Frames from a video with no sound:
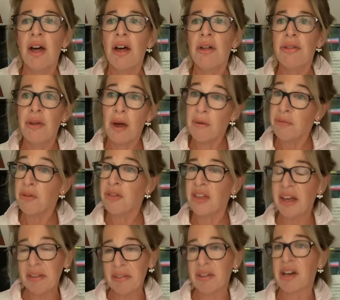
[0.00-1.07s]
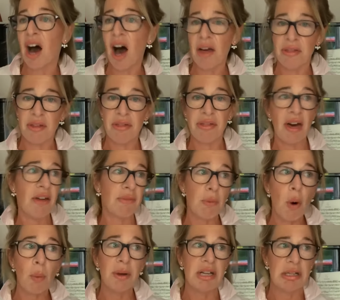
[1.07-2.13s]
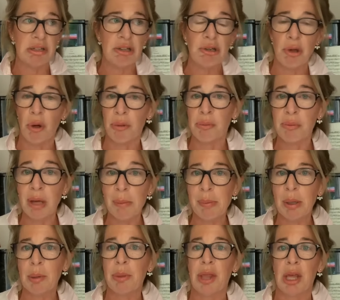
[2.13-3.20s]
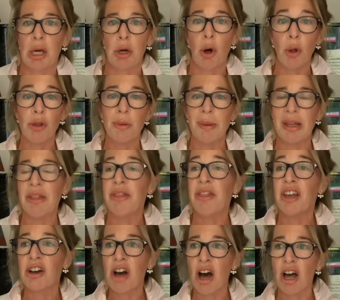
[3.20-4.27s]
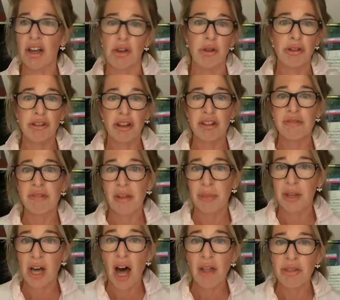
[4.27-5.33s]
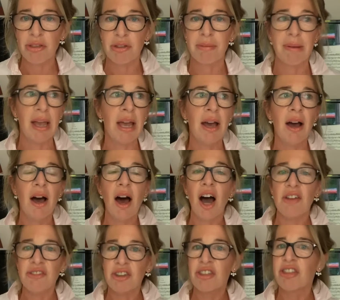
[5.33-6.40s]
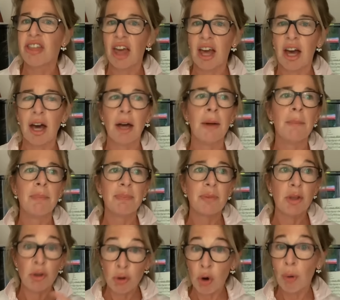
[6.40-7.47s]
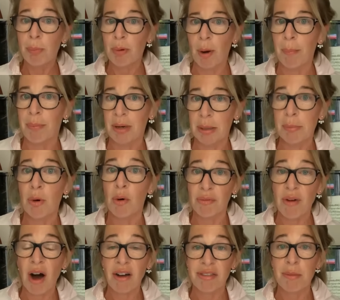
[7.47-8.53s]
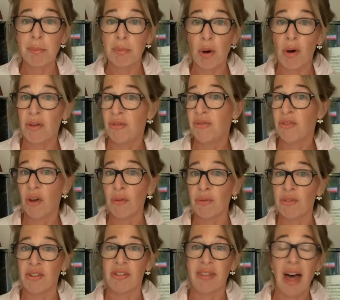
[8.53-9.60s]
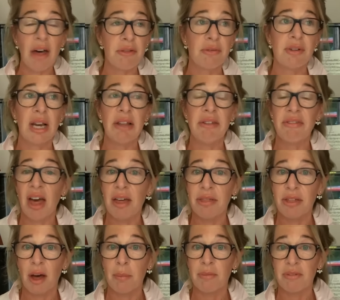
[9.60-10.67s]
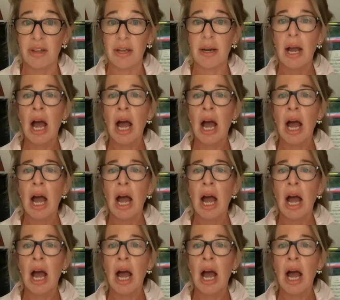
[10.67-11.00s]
So if you think the guy that says what we need to do is rebuild the economy is the guy who's going to run the country, I just think you're probably more fucked than Boris Johnson. That's really saying something.